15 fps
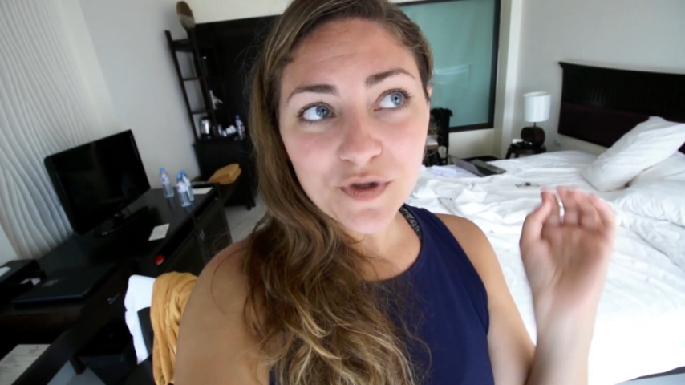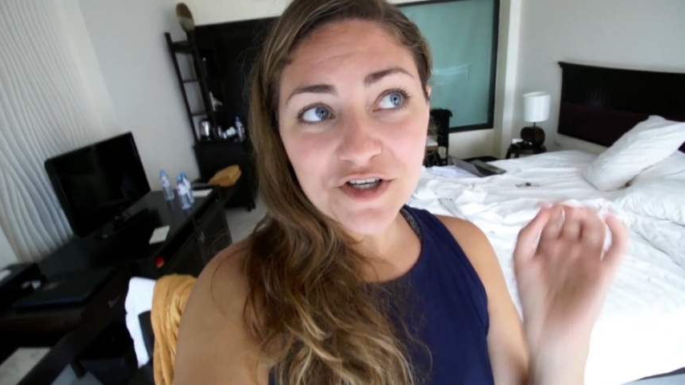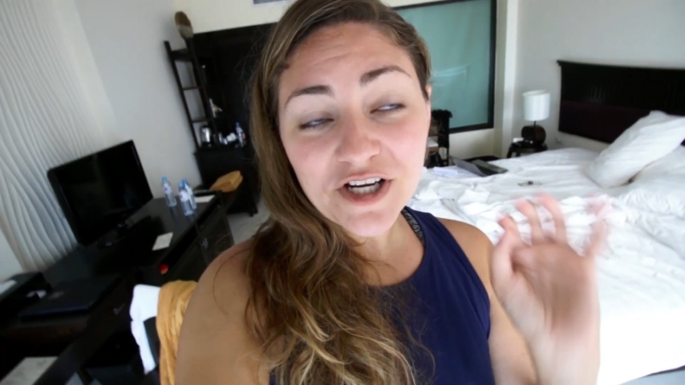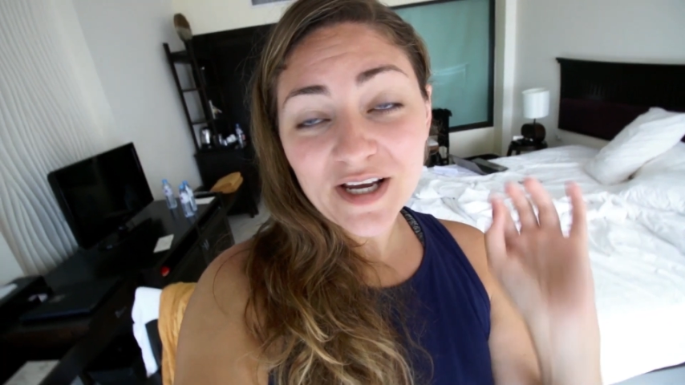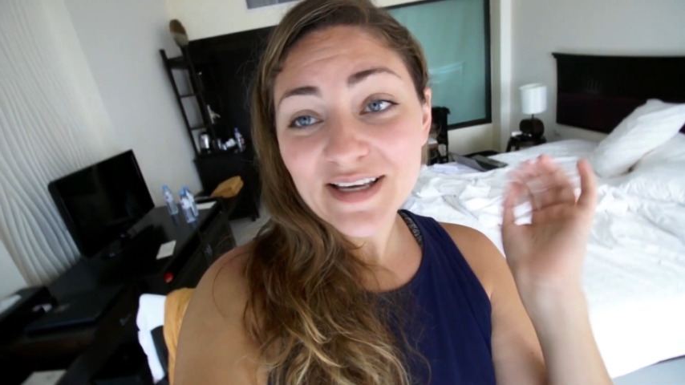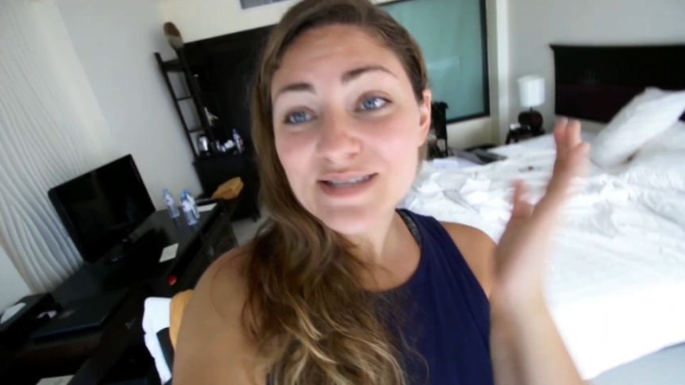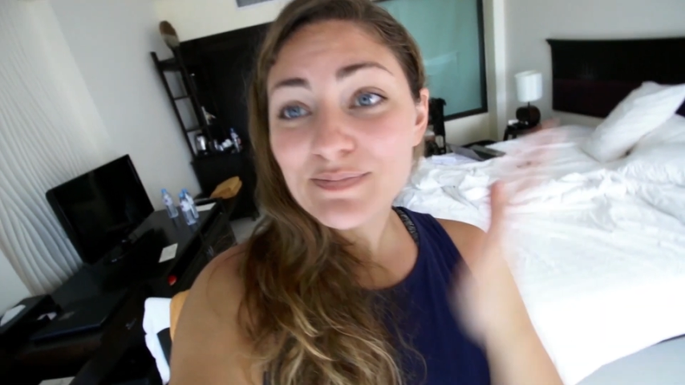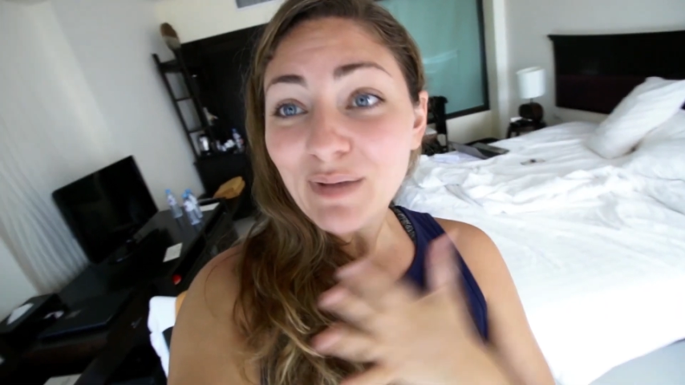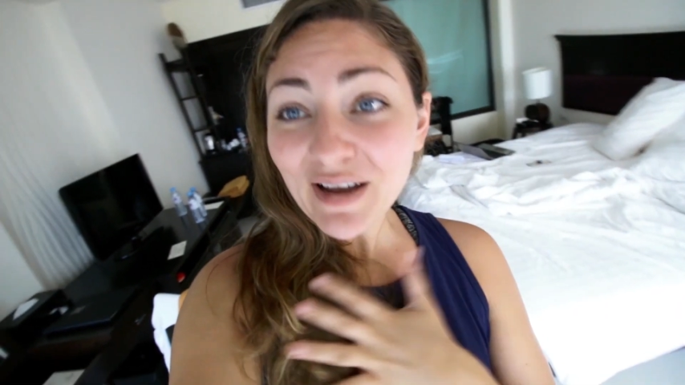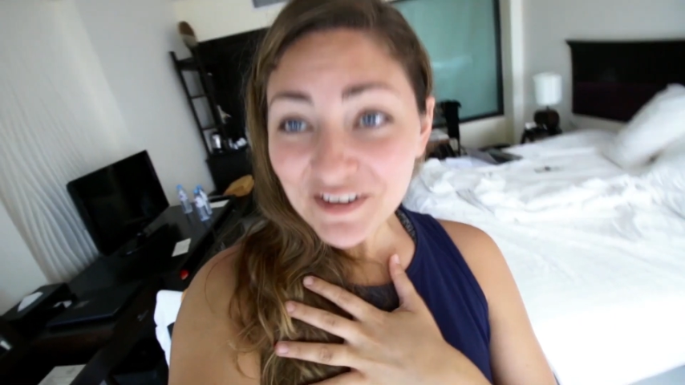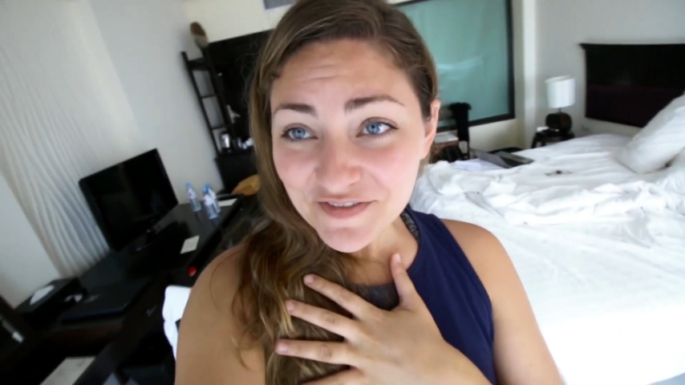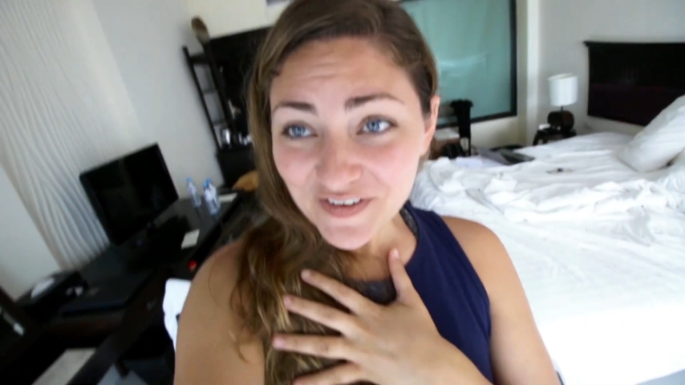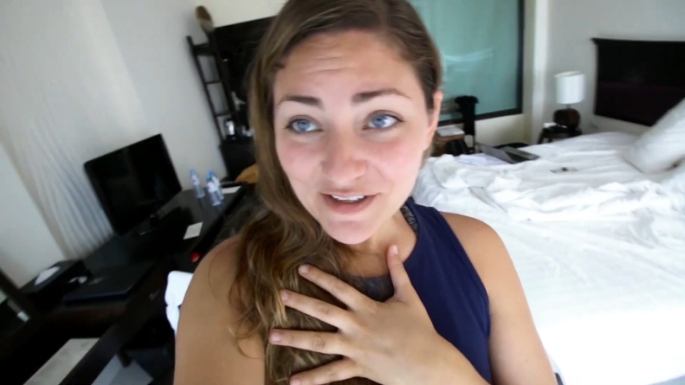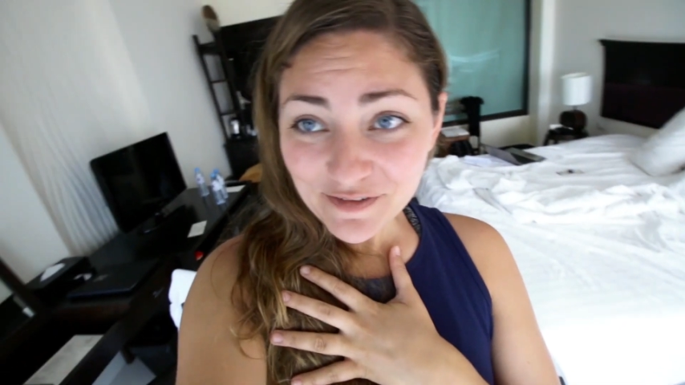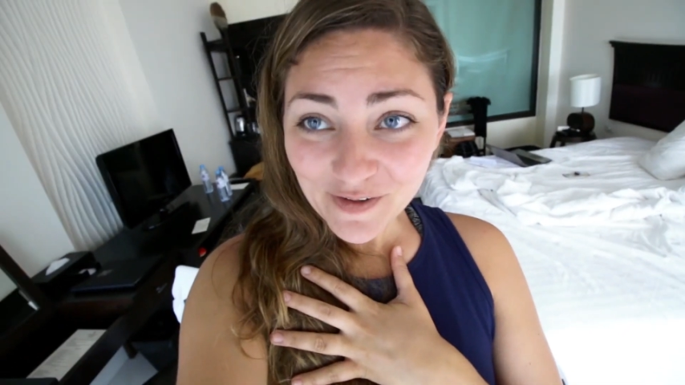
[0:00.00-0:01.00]
which hike's
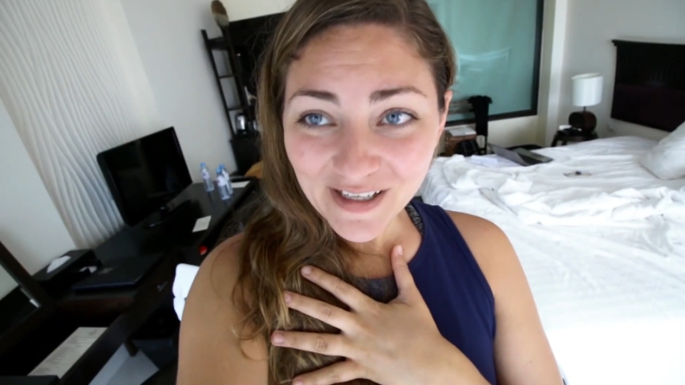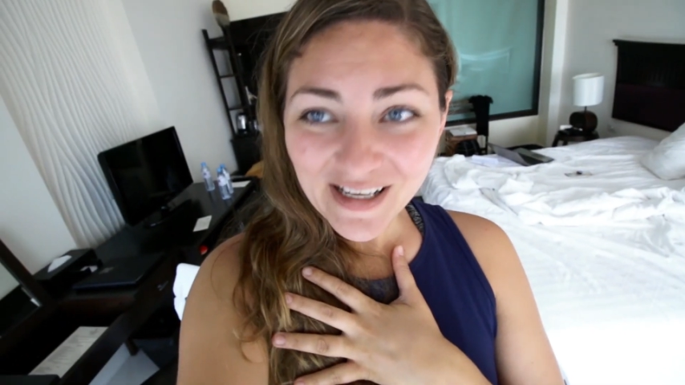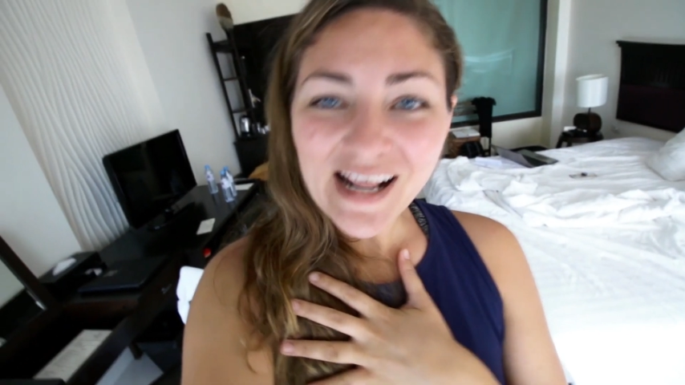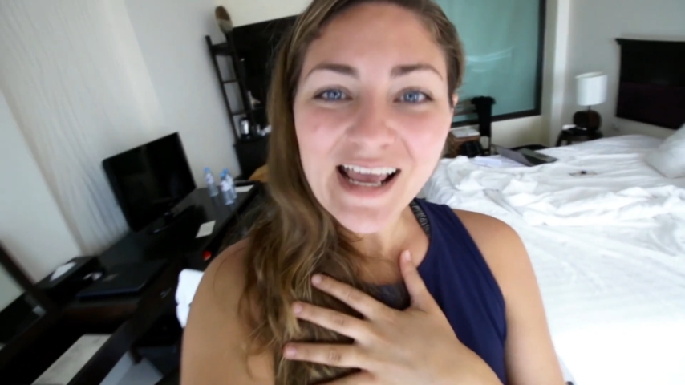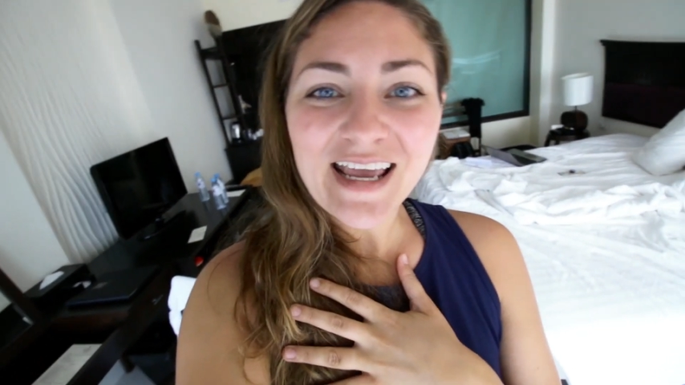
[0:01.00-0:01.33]
my favorite,